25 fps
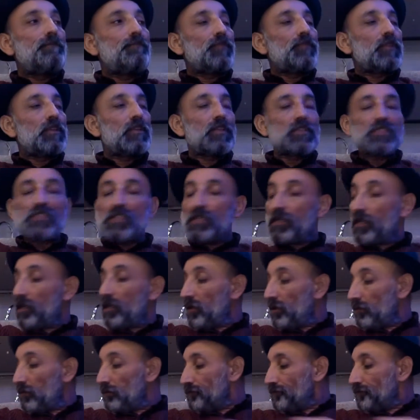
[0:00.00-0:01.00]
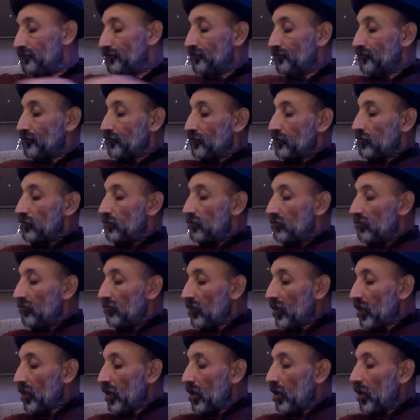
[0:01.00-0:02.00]
let's say,
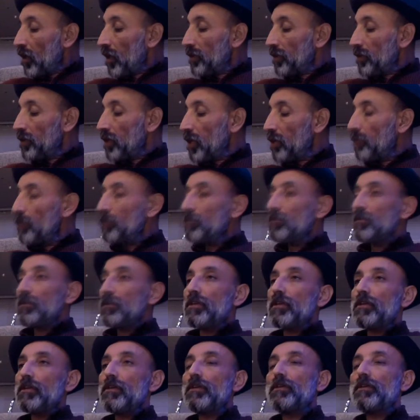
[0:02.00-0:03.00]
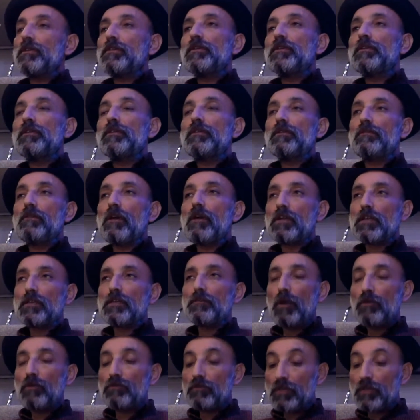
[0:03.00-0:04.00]
on top of the Rocky
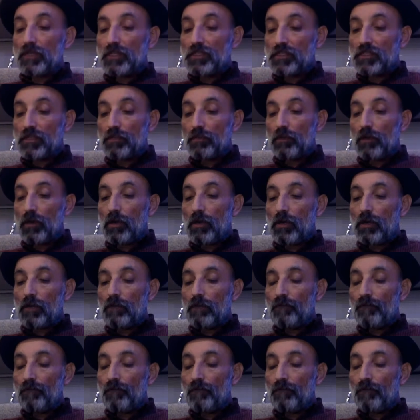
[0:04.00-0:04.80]
Mountain National Park.